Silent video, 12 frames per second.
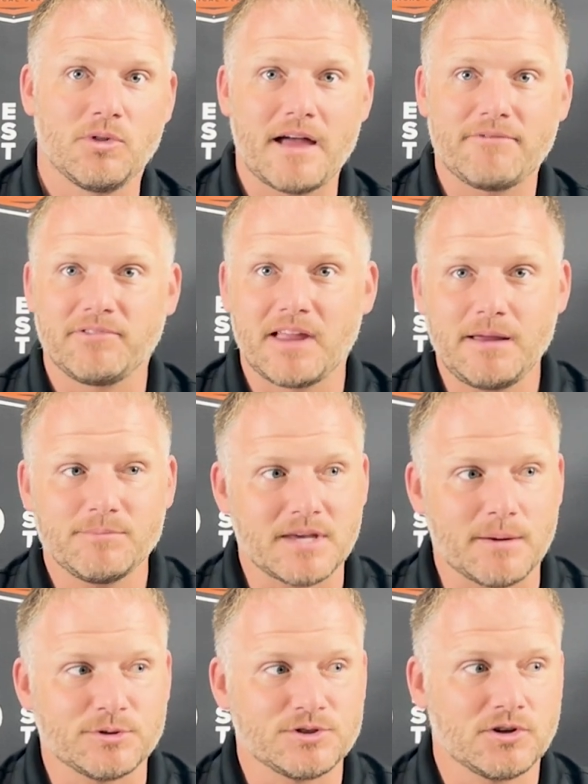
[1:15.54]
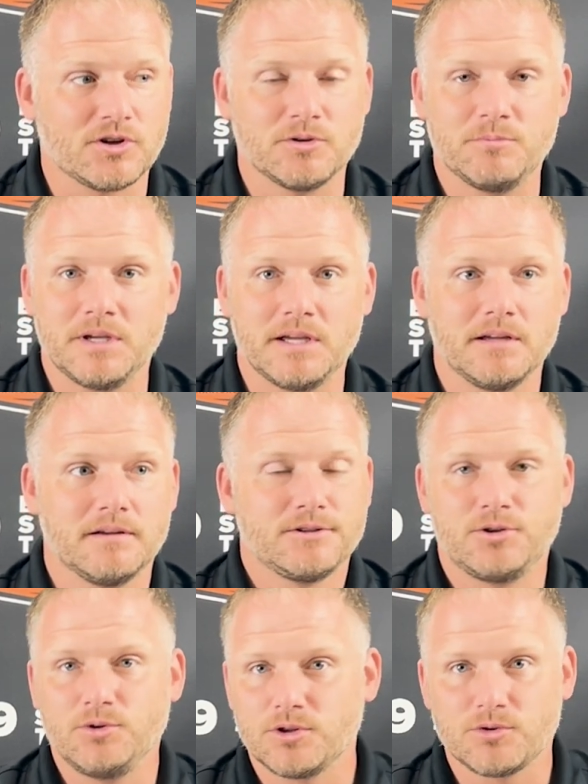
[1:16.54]
Well, that flame temperature could be
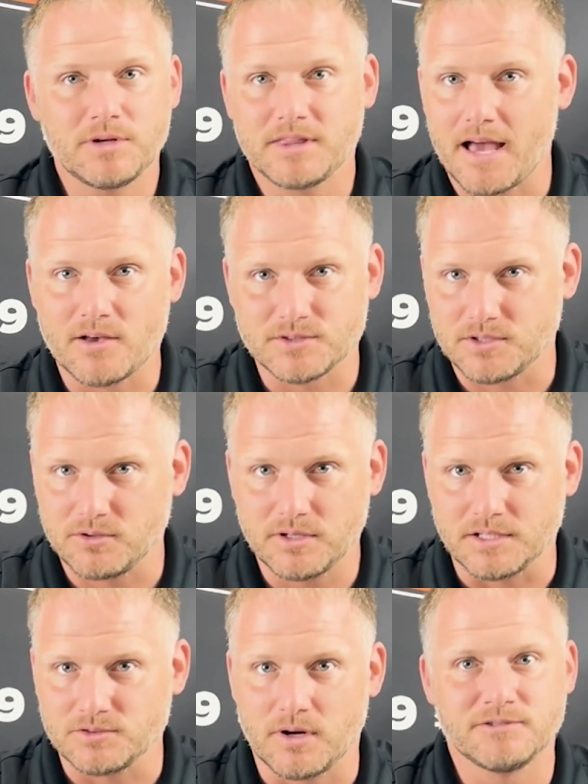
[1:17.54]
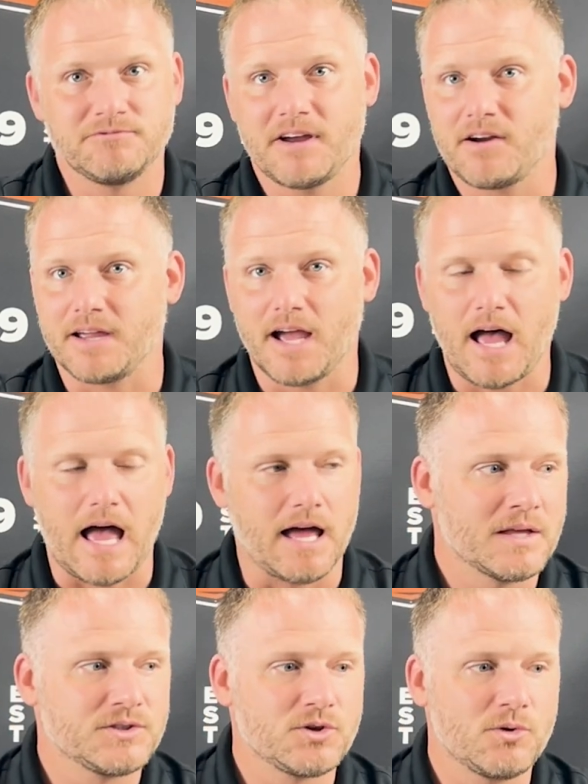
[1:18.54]
2,000 to 3,000 degrees. It's very hot.
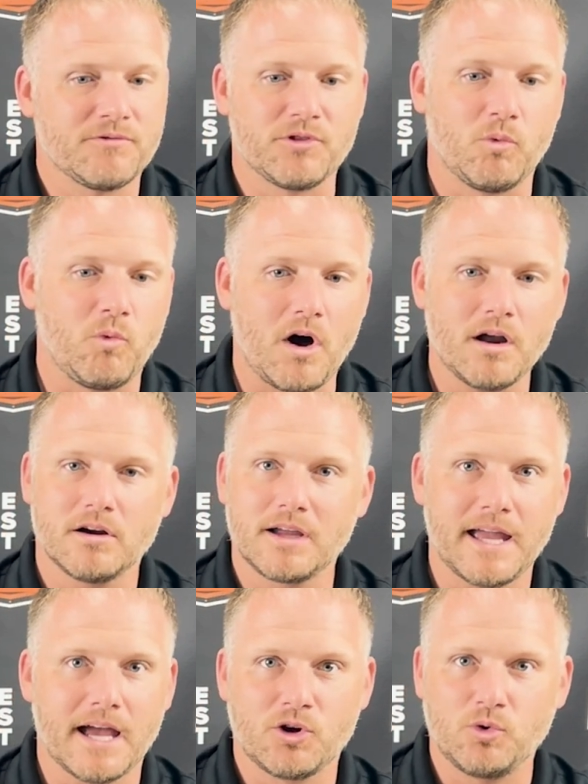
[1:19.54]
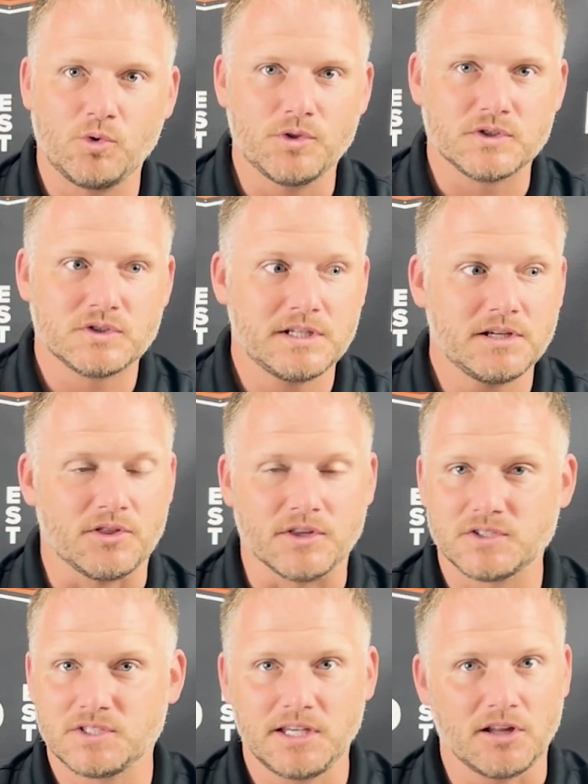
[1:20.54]
And so if the water can't cool the steel
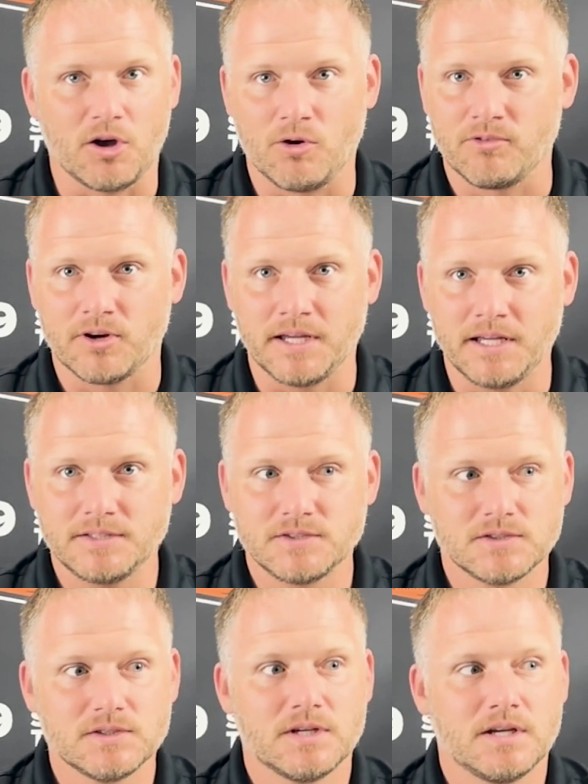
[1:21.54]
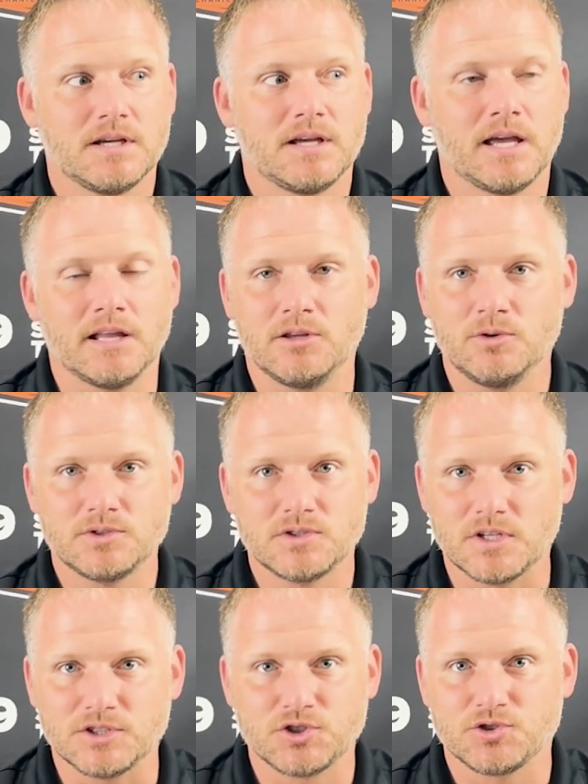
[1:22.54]
overheats, it loses
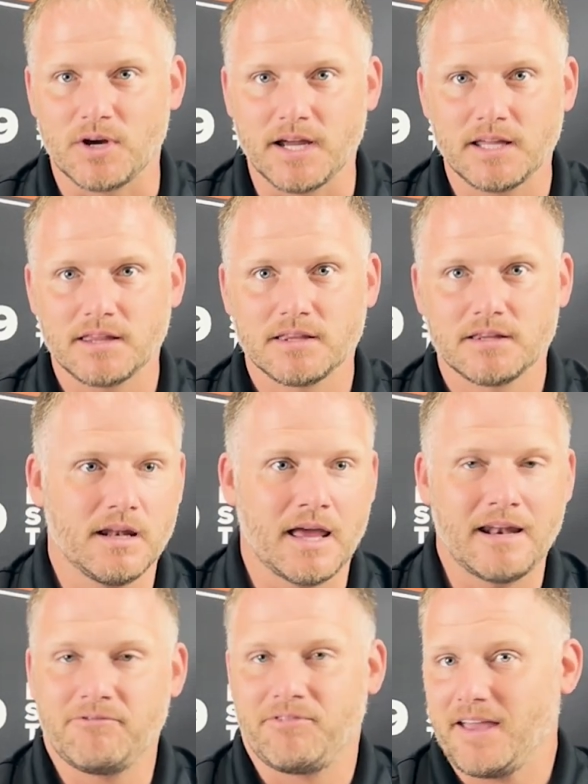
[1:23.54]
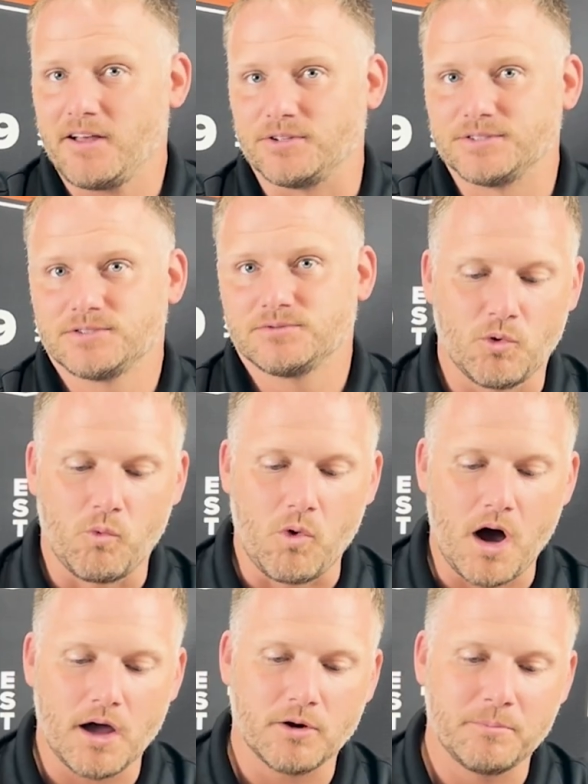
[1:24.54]
its strength, and it fails. The
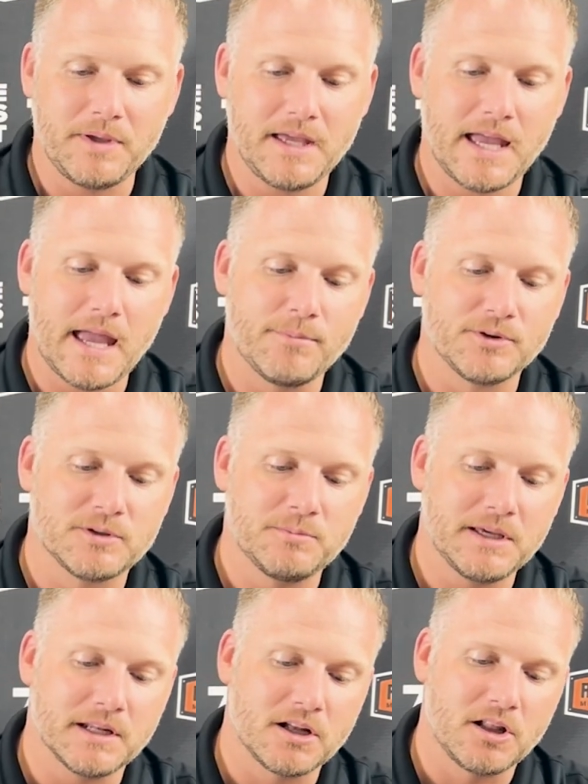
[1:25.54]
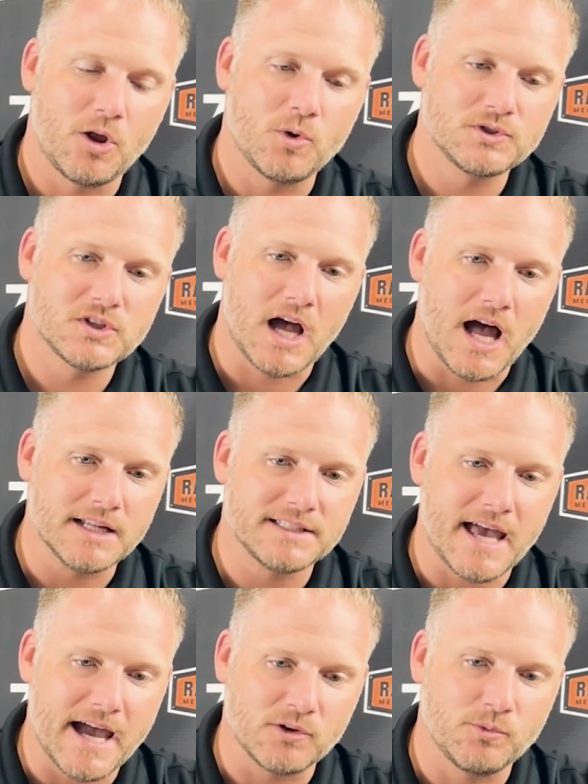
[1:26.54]
water being able to be in close
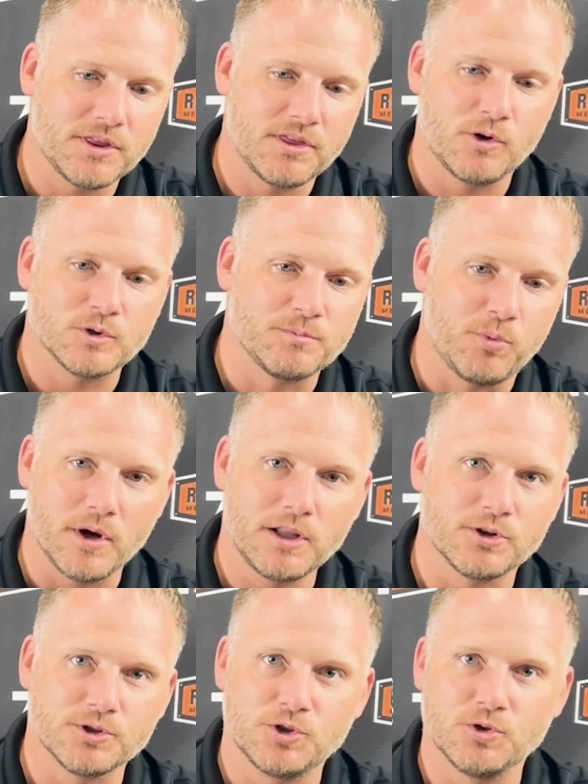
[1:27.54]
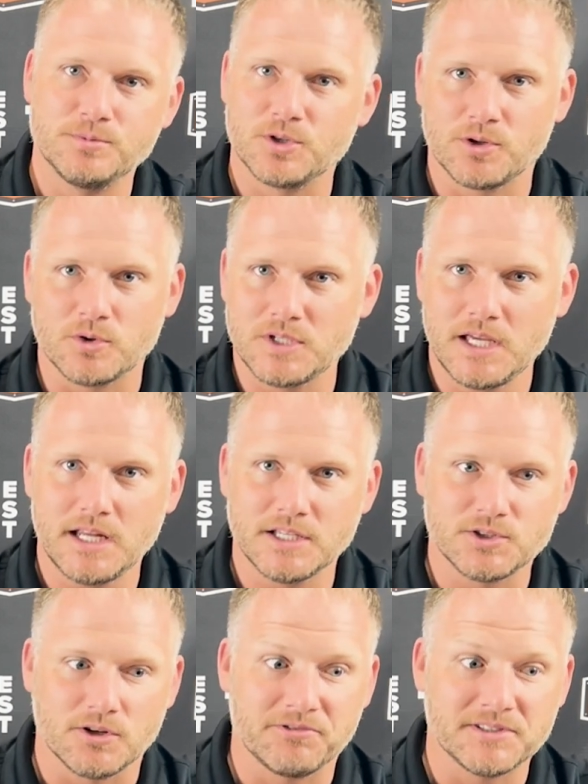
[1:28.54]
contact with those boiler tubes or those heating
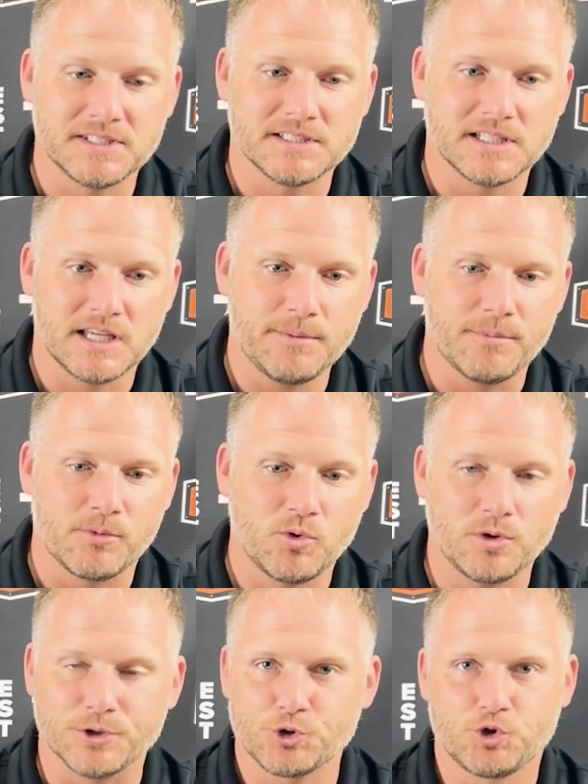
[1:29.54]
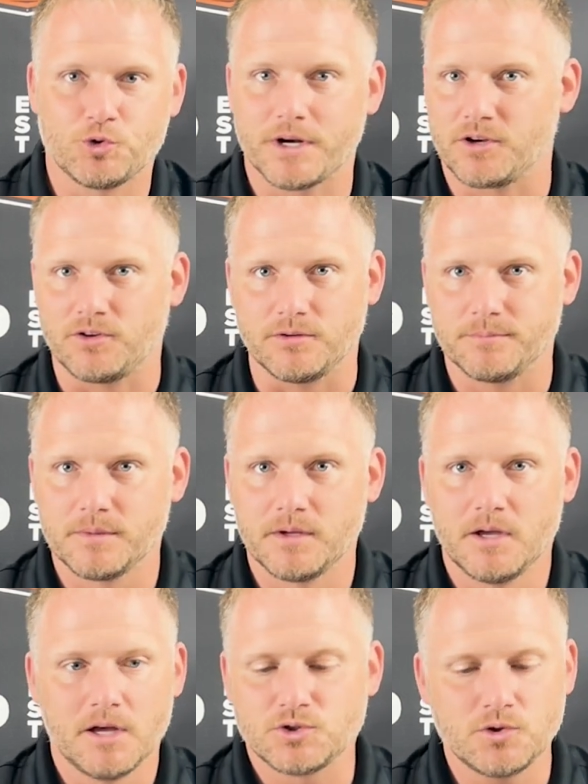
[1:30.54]
surfaces to keep them cool is critical.
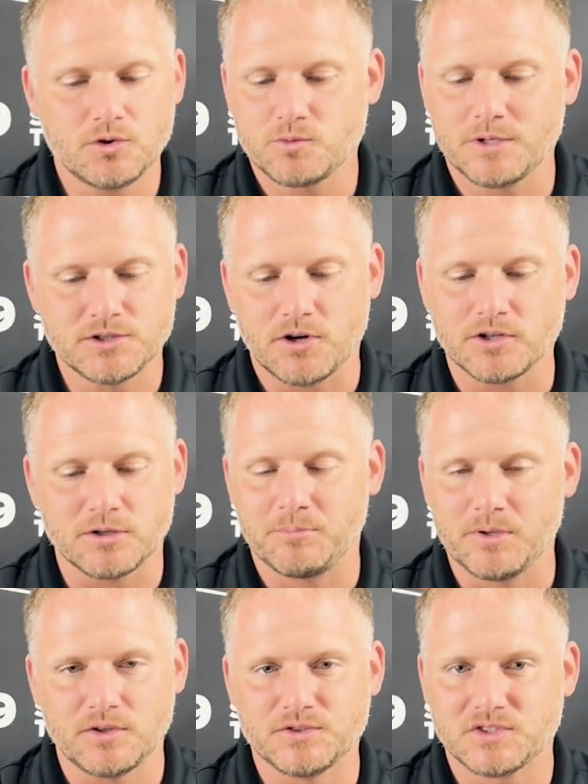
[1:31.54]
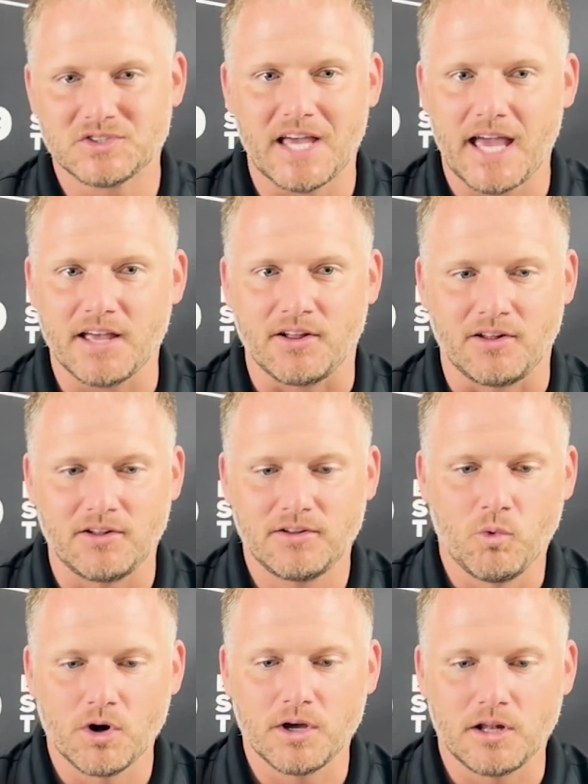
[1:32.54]
As soon as we start to build scale,
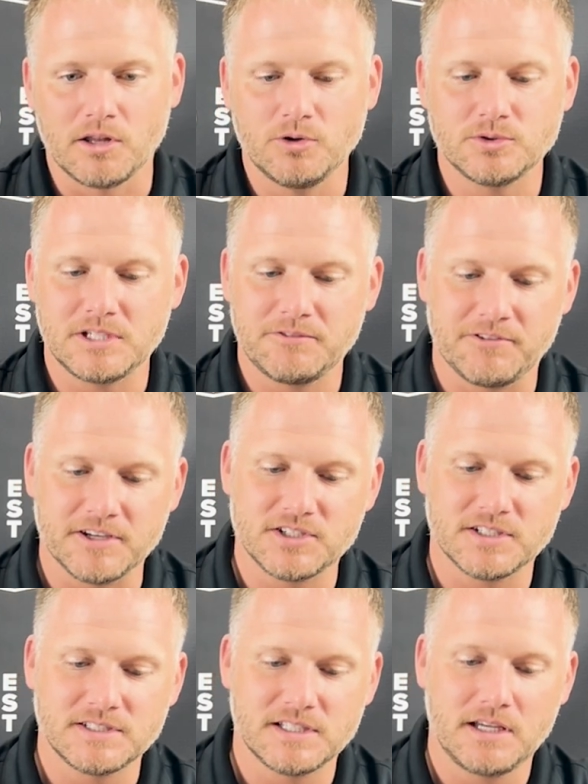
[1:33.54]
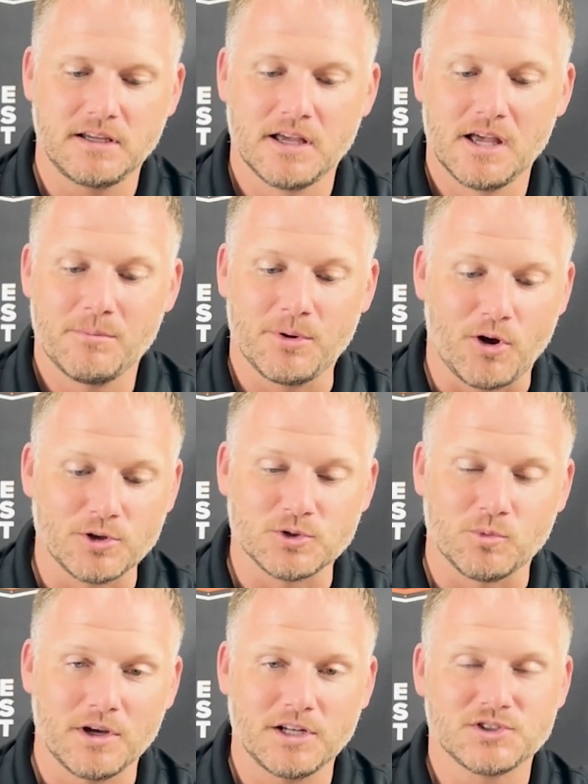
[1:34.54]
we're going to lose efficiency, but also
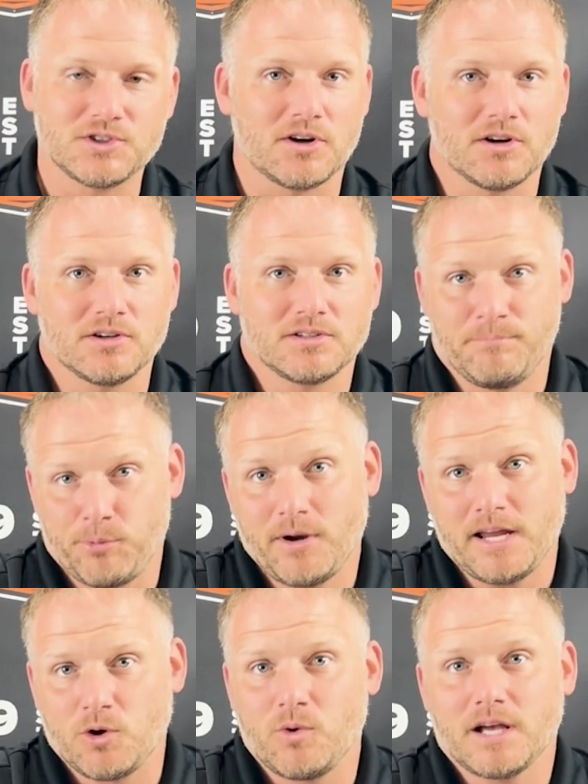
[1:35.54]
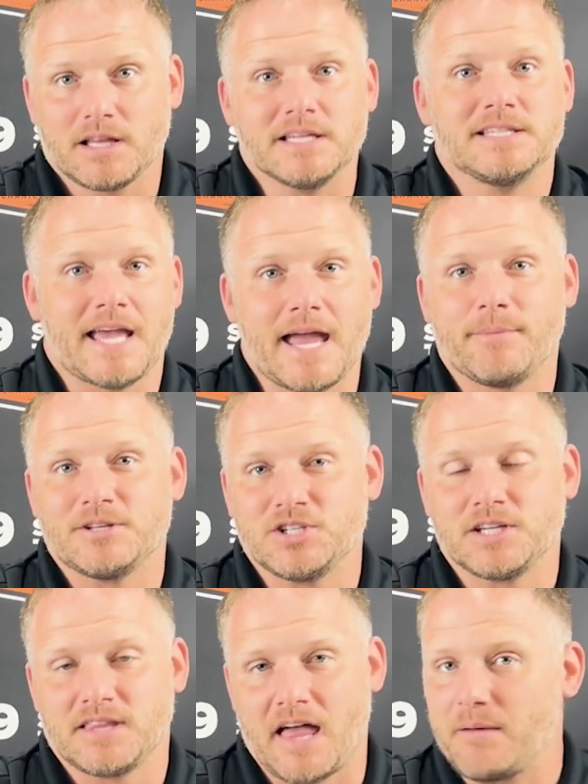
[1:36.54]
we're going to start pretty quickly
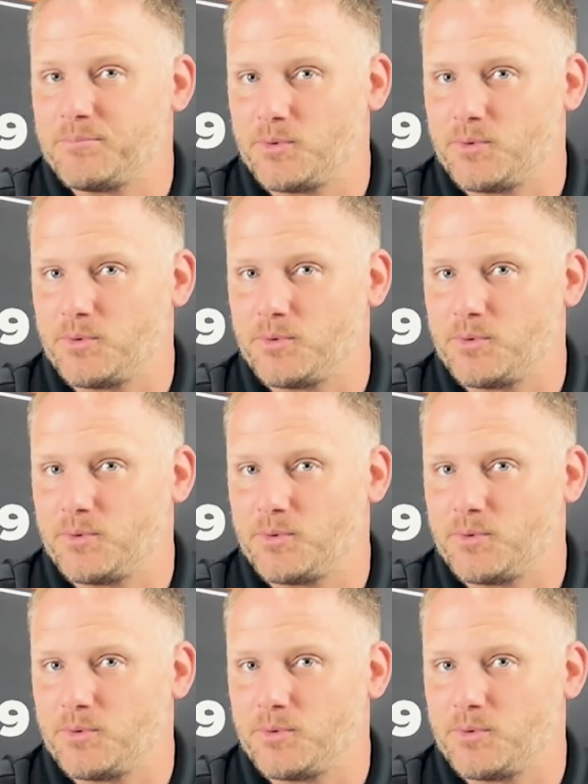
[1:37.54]
damaging that